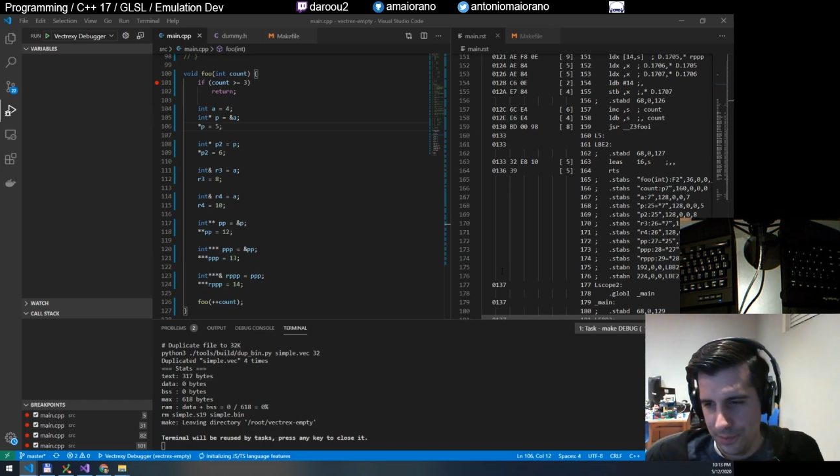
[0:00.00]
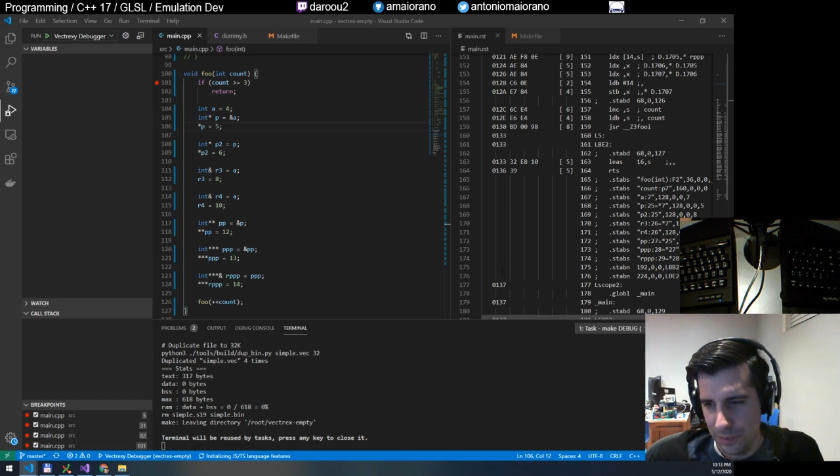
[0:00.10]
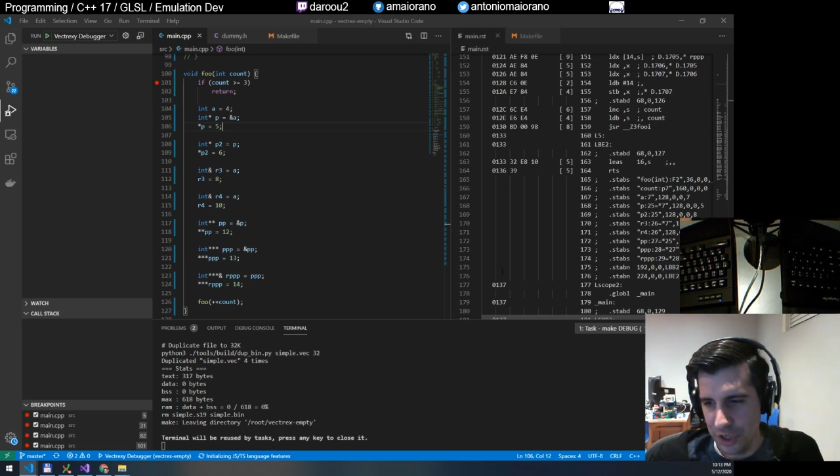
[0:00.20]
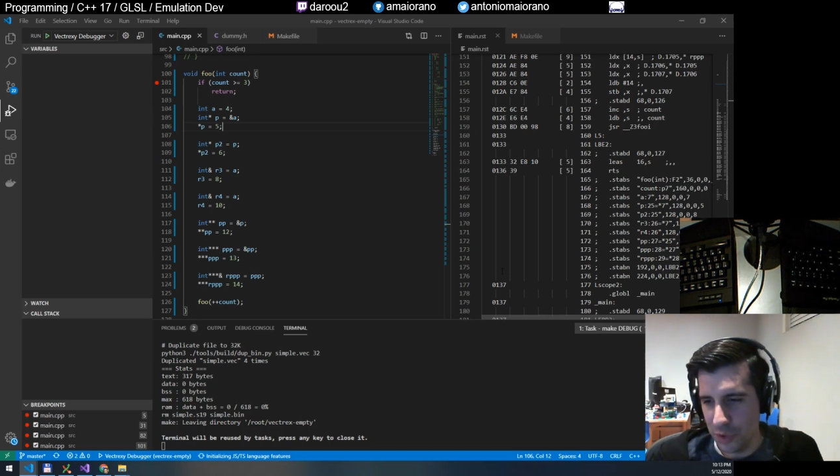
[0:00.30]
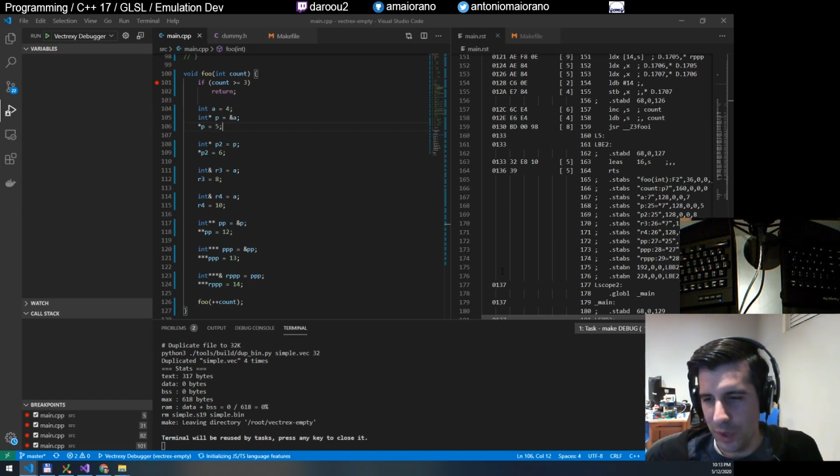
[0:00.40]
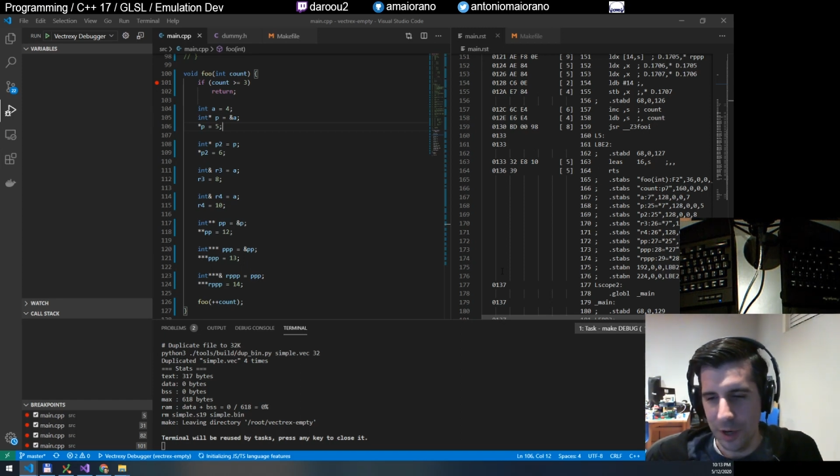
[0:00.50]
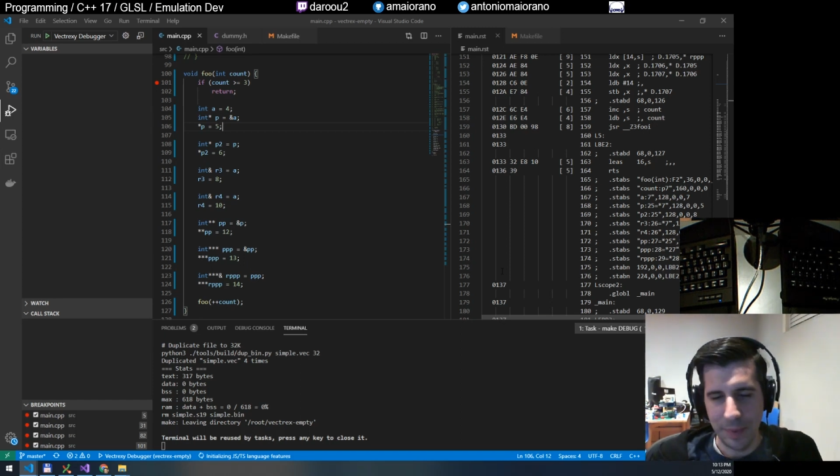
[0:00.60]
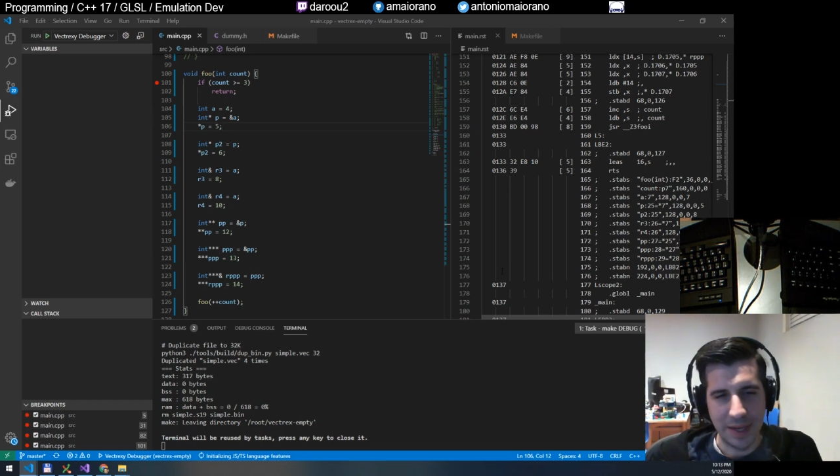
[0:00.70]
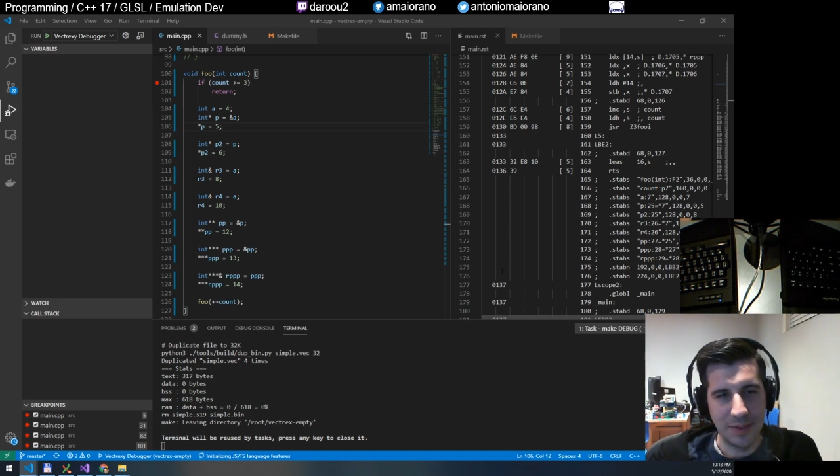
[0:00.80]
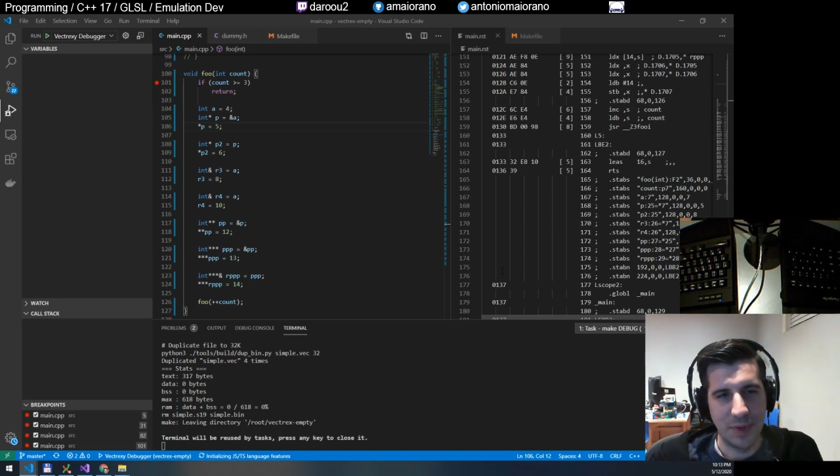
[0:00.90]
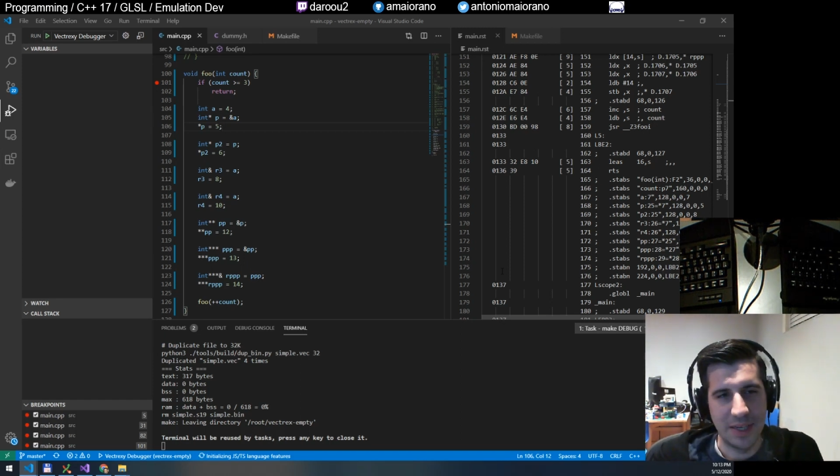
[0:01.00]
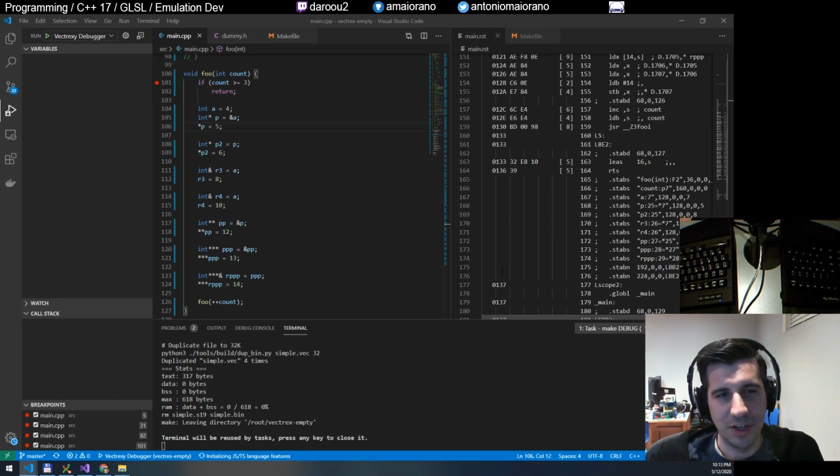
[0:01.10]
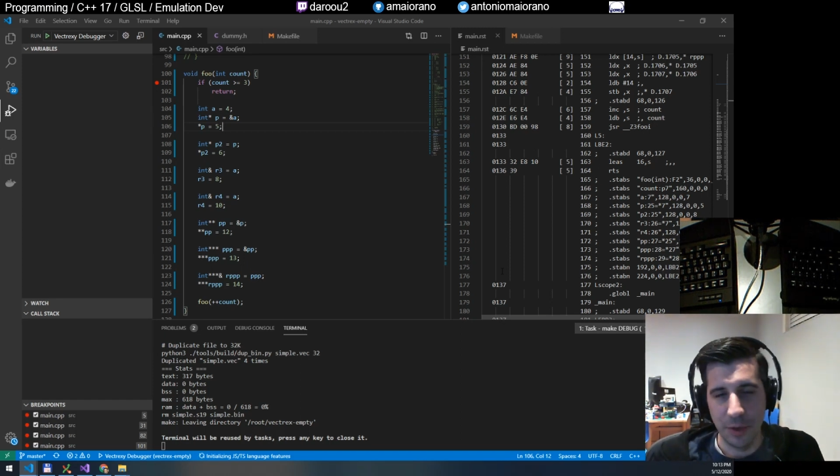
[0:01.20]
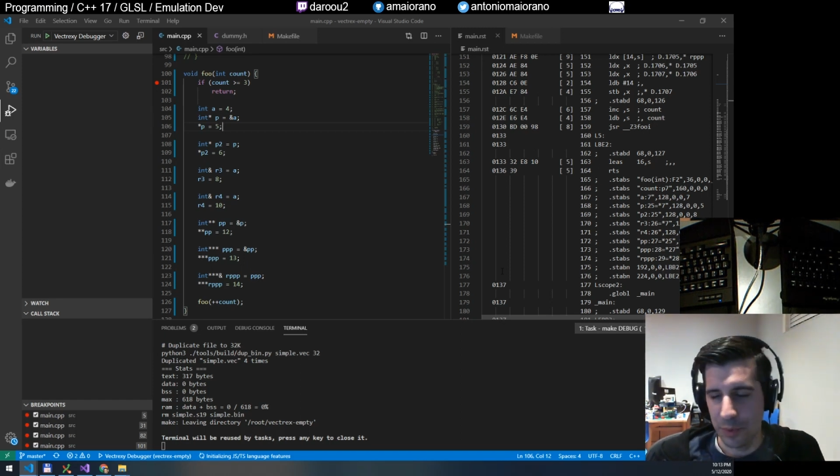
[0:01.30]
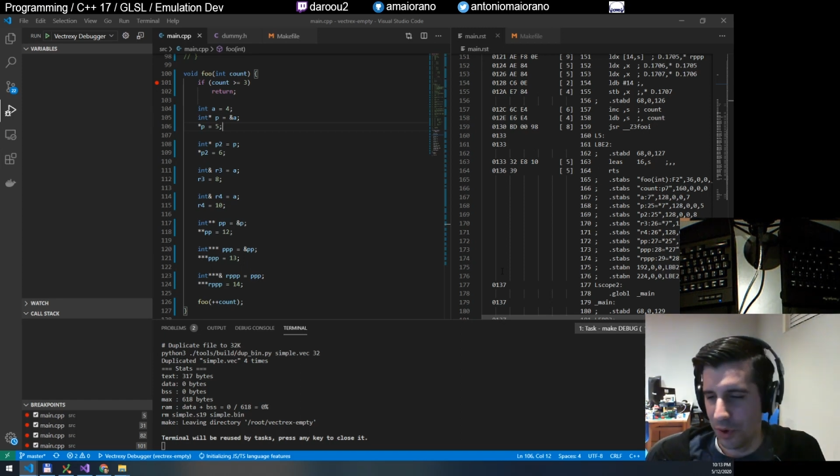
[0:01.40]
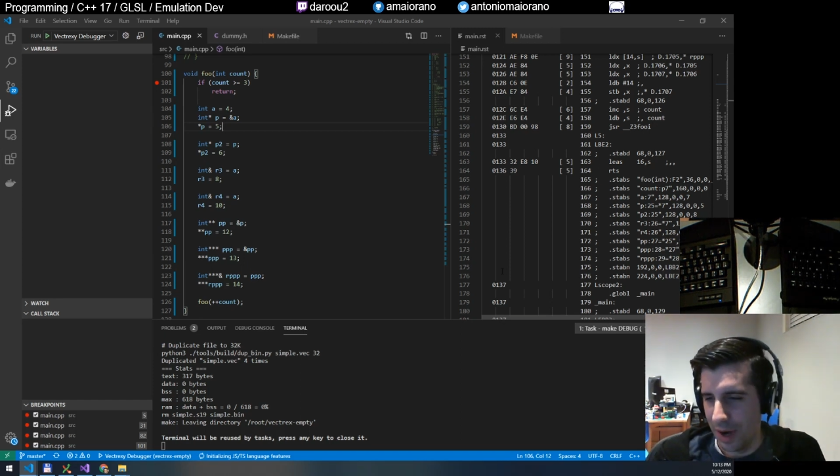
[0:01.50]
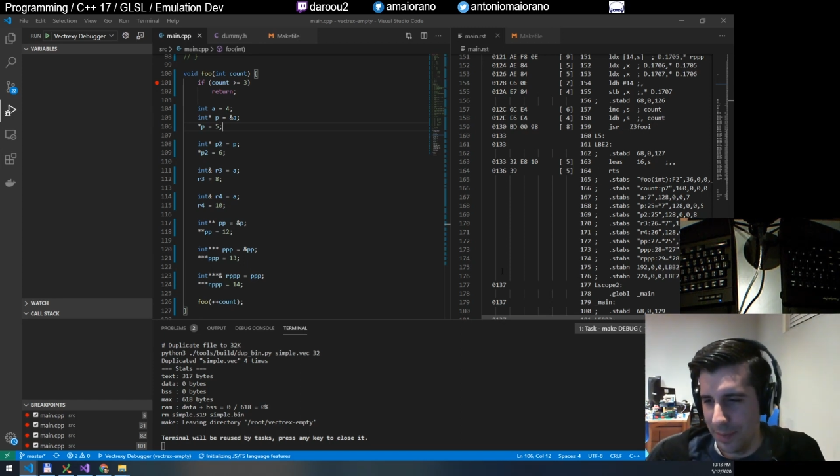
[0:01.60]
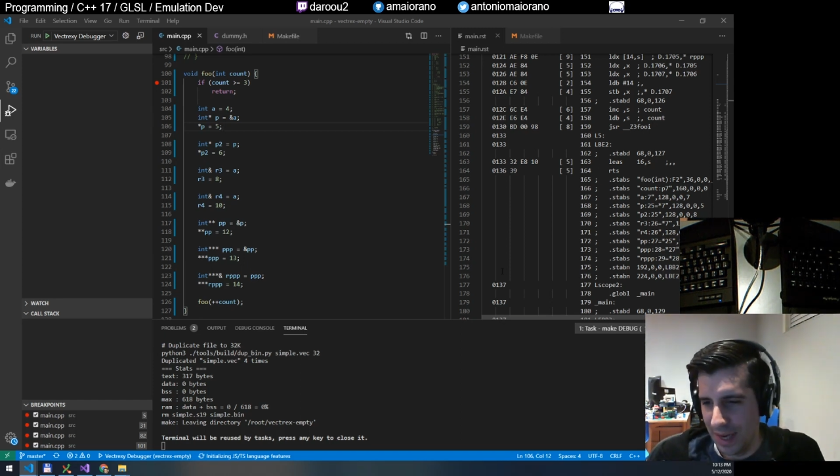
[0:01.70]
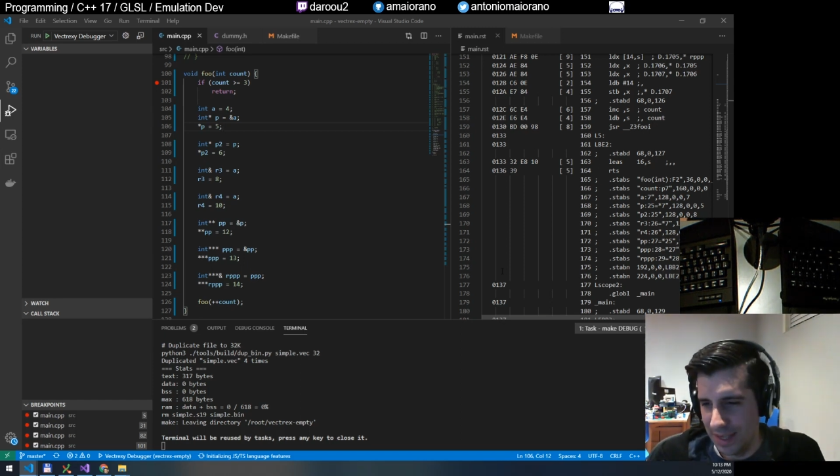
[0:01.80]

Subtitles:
which is weird because when I started programming,